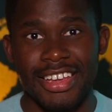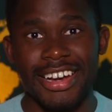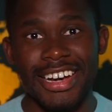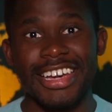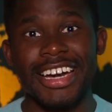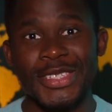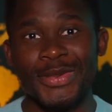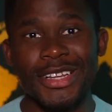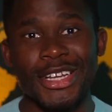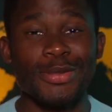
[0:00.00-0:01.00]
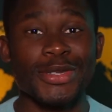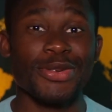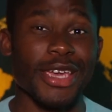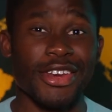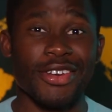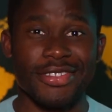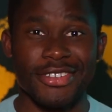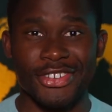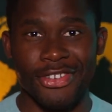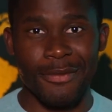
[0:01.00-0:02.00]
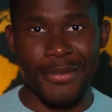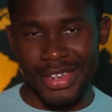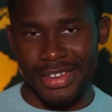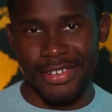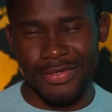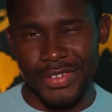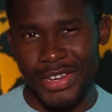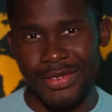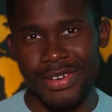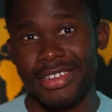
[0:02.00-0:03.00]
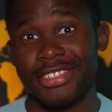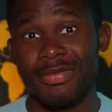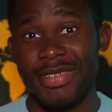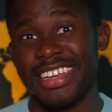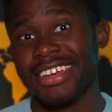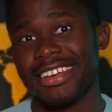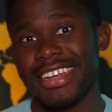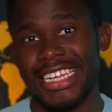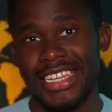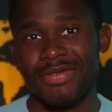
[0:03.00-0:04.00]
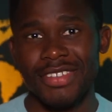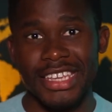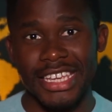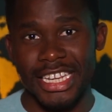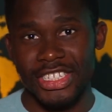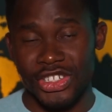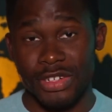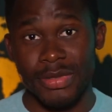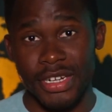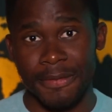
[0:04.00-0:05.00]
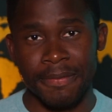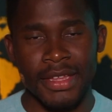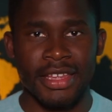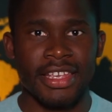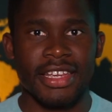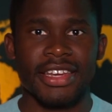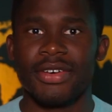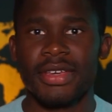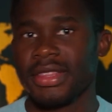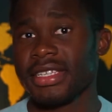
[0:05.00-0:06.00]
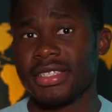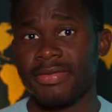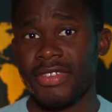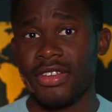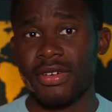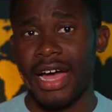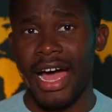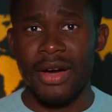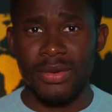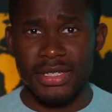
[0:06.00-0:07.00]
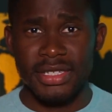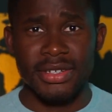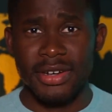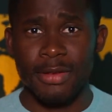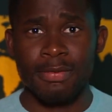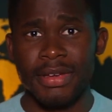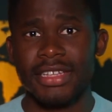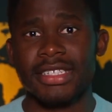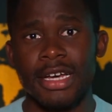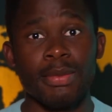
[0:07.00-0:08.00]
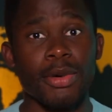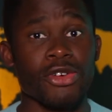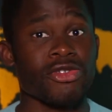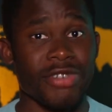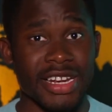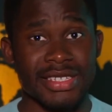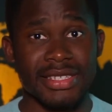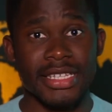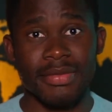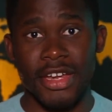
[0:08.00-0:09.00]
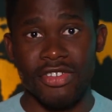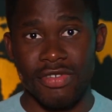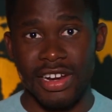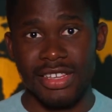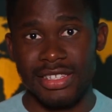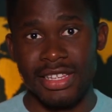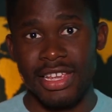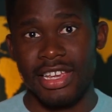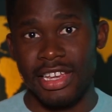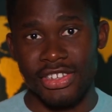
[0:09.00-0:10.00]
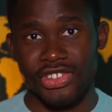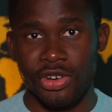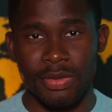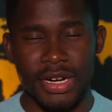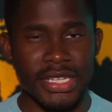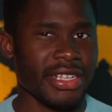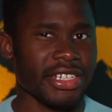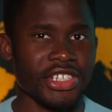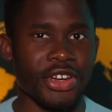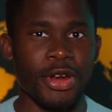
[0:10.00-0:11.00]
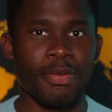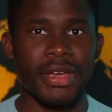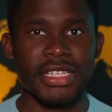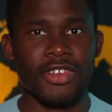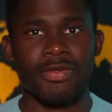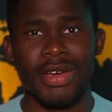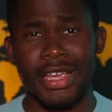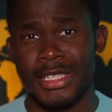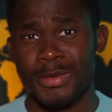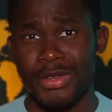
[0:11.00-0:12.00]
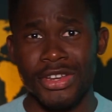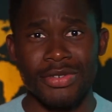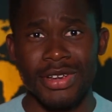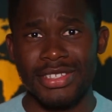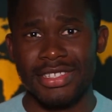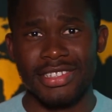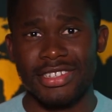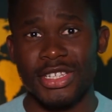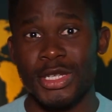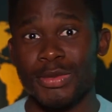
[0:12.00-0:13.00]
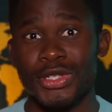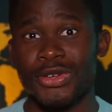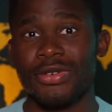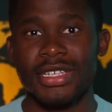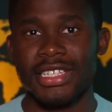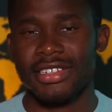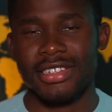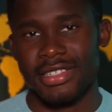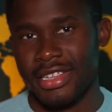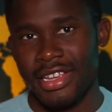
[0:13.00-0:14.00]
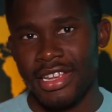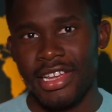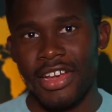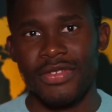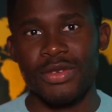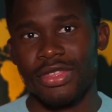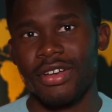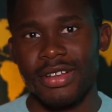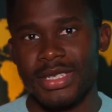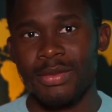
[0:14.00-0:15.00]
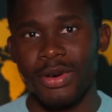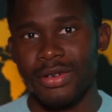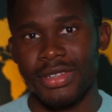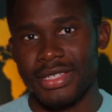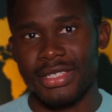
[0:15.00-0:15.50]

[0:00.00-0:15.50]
Hi guys, welcome to another Jamaican video, a Jamaican living in Germany. Now in this video, I want to talk a bit about racism and race in Germany. So I'll share a bit of my experience and then just some stories and just a few thoughts about this